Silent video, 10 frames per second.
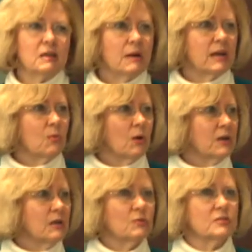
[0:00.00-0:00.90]
anybody
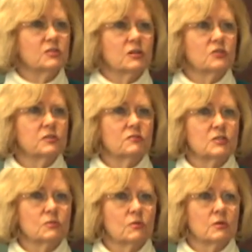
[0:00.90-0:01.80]
working with dissociative
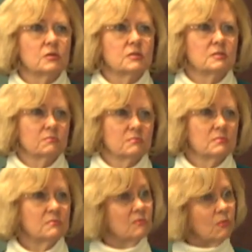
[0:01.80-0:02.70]
disorders?
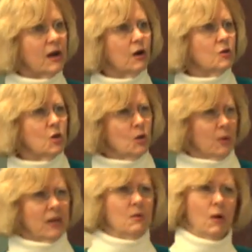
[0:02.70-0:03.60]
Where are you
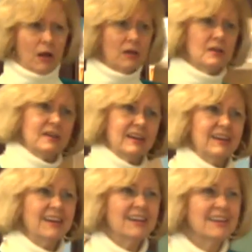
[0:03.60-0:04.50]
anyway?
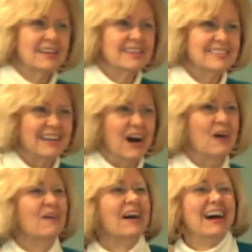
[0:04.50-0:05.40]
Oh,